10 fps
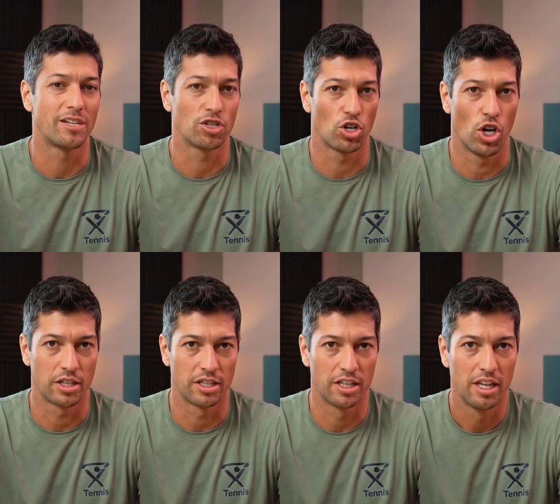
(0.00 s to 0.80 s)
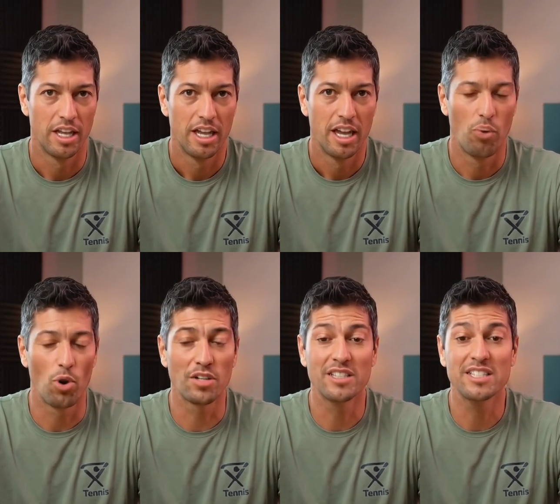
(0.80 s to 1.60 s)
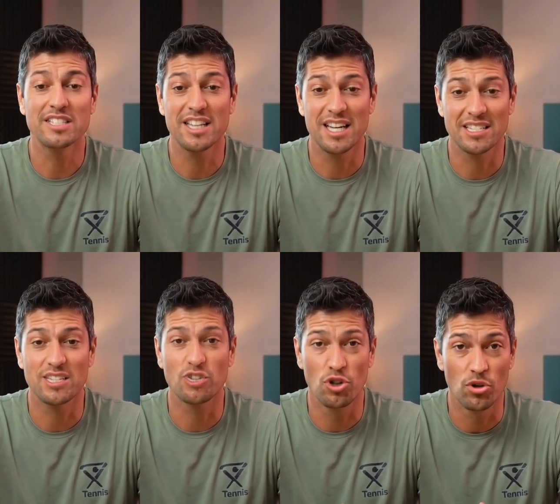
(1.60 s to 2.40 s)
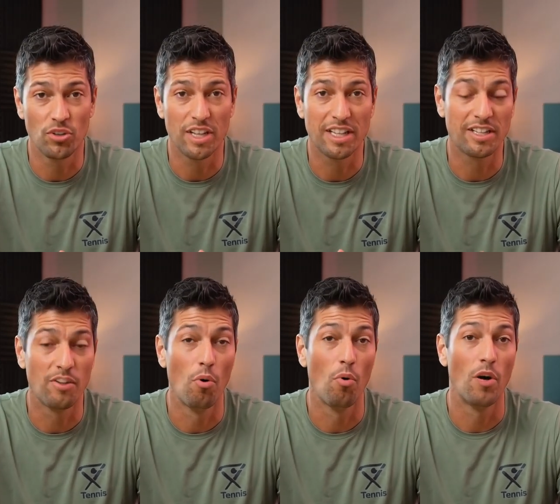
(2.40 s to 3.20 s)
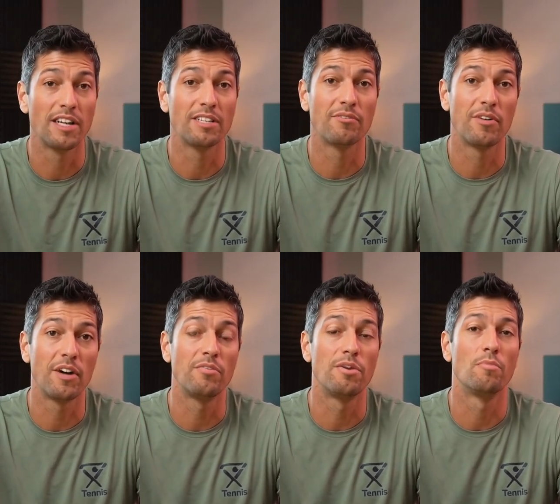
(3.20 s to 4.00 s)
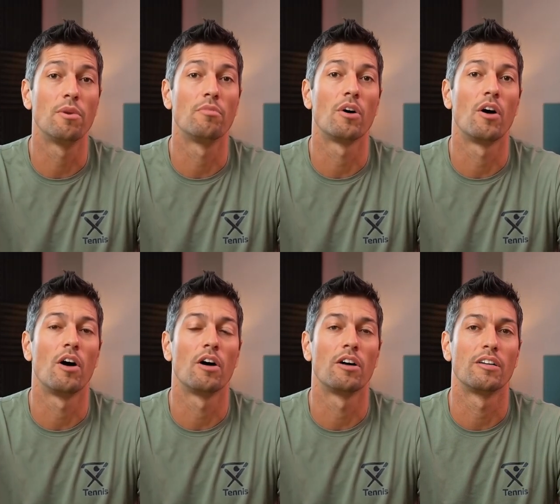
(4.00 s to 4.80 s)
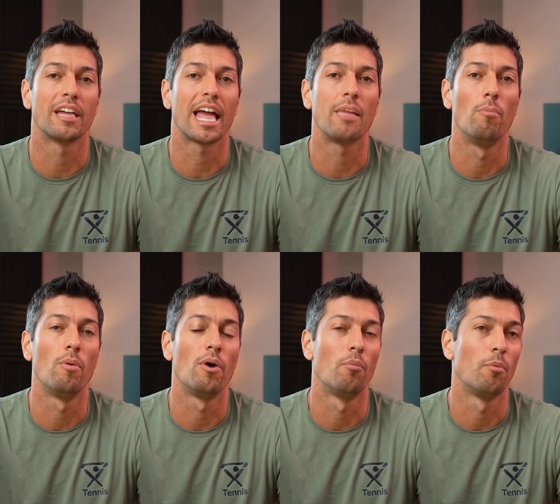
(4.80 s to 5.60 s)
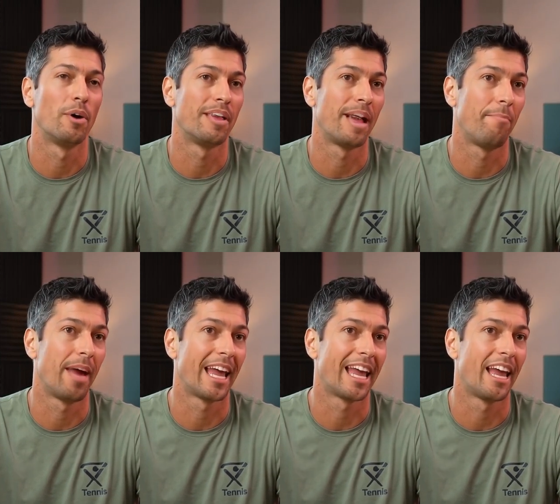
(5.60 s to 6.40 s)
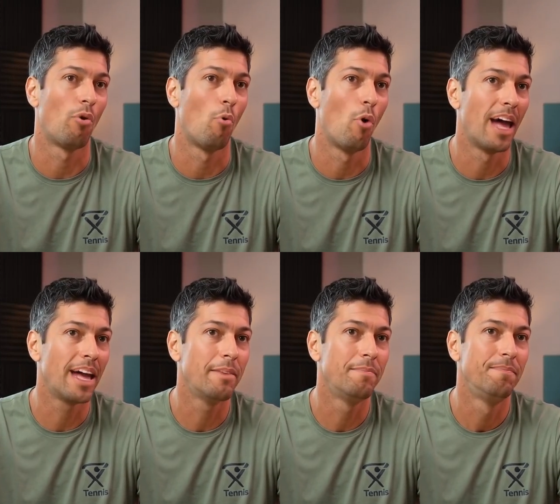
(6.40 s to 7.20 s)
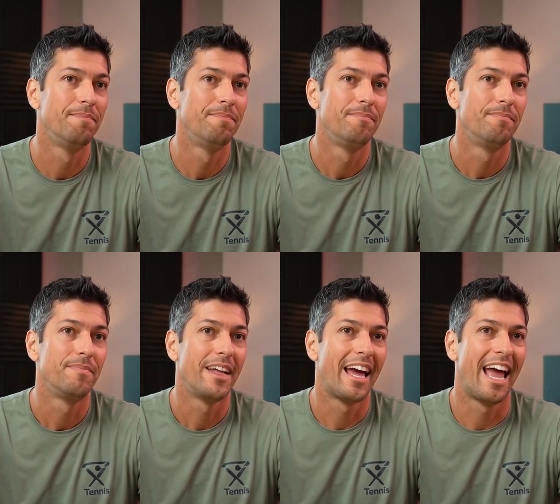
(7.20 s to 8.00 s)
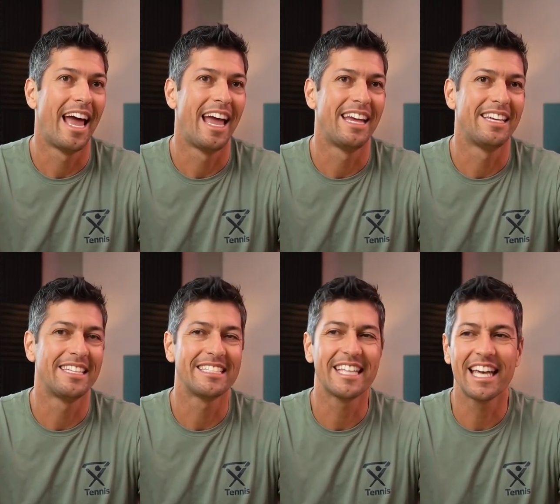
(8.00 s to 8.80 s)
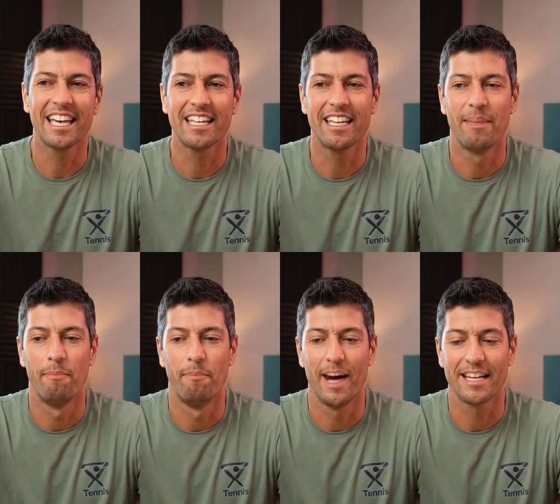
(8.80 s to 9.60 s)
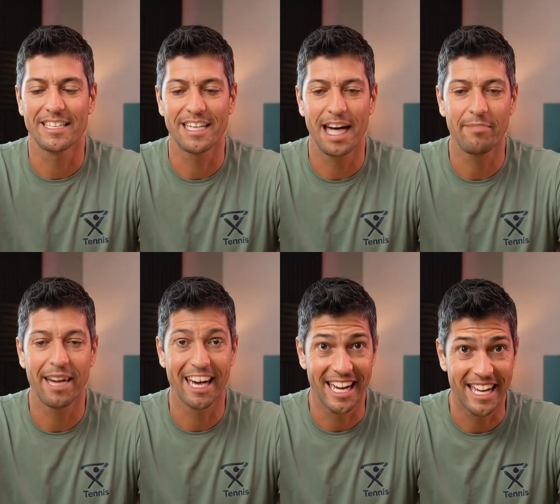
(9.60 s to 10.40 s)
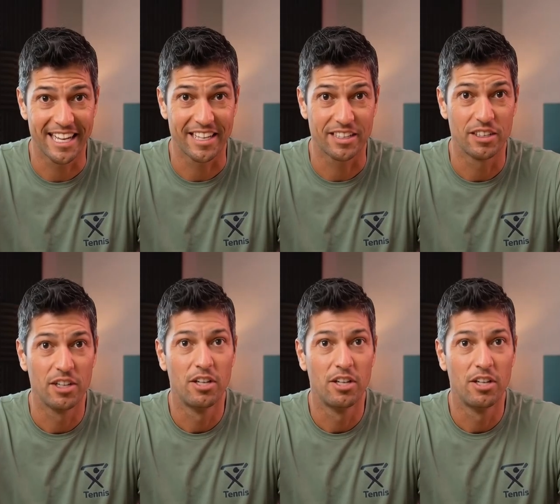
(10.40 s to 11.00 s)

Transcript: the shot. And what this does is 2 things. Number 1 is very few people are capable of putting that backhand away. And secondly, by the time they hit it,